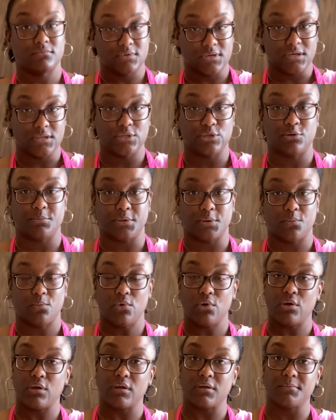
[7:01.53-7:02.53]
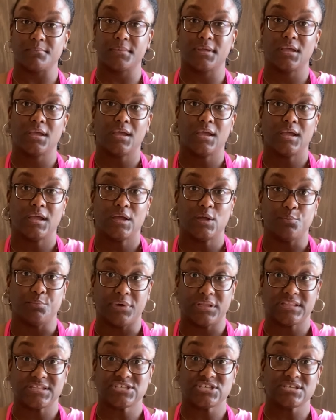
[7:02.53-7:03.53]
a little bit warm,
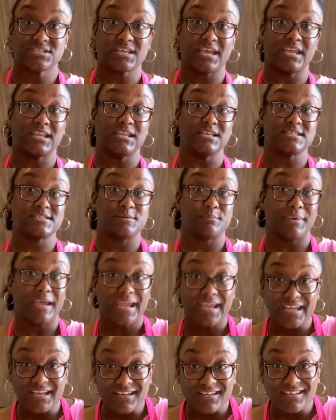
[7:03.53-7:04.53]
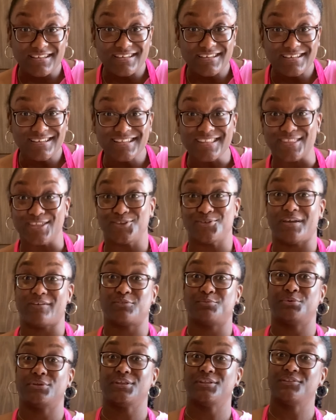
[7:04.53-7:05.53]
but the cheesecake needs to bake. Then you have to
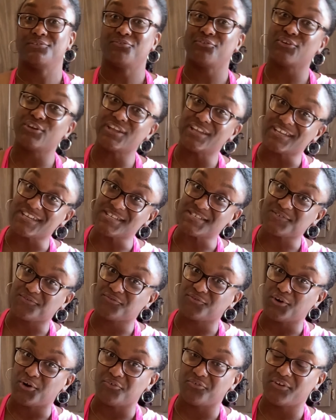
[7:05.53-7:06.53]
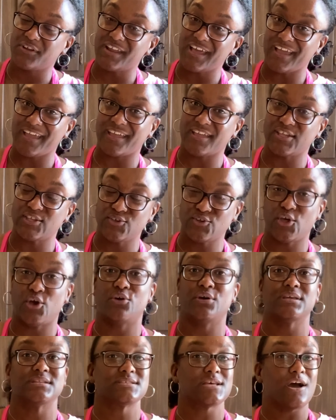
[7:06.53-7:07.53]
put it in the fridge overnight. You know,
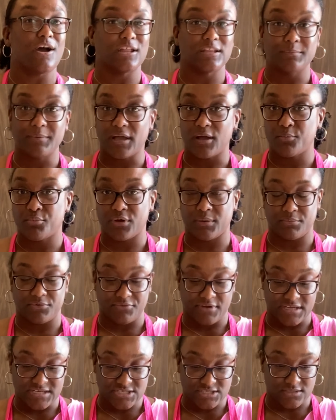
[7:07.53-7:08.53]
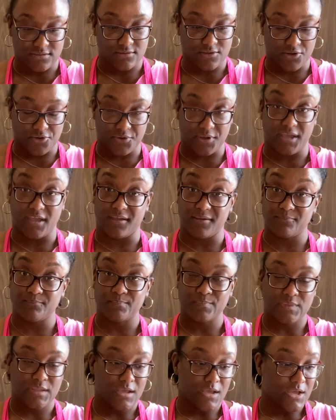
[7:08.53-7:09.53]
it's all about preparation, okay?
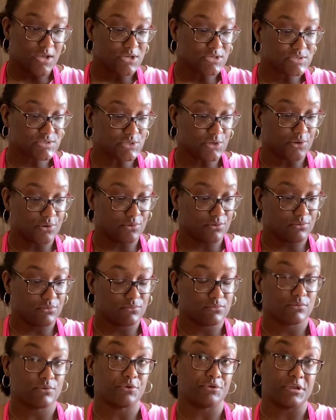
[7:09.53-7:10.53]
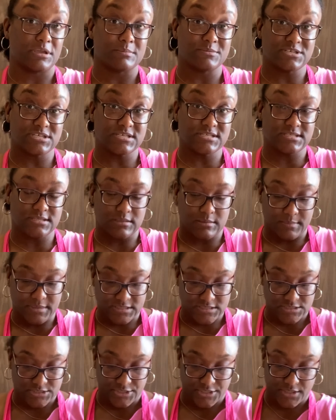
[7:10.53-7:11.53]
So, cream cheese in the
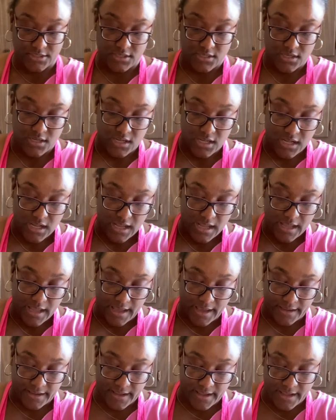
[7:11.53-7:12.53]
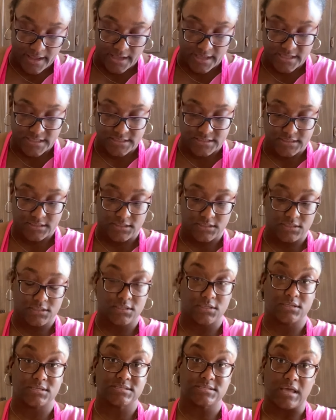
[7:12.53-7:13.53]
mixer. I add
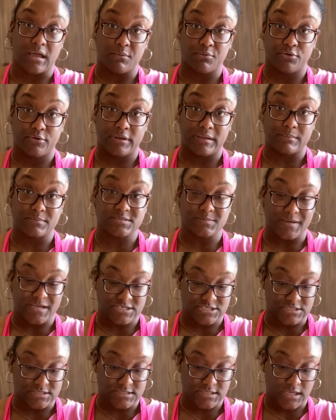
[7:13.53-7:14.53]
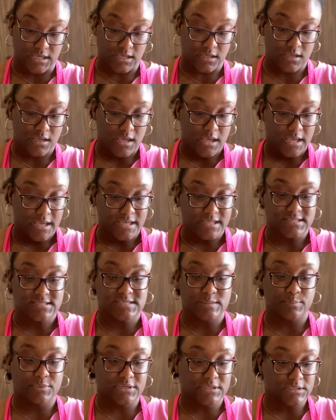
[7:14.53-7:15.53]
sour cream to my cheesecake. And
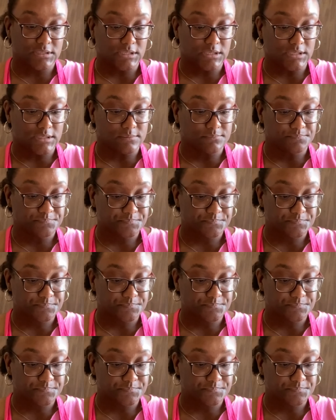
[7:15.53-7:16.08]
typically,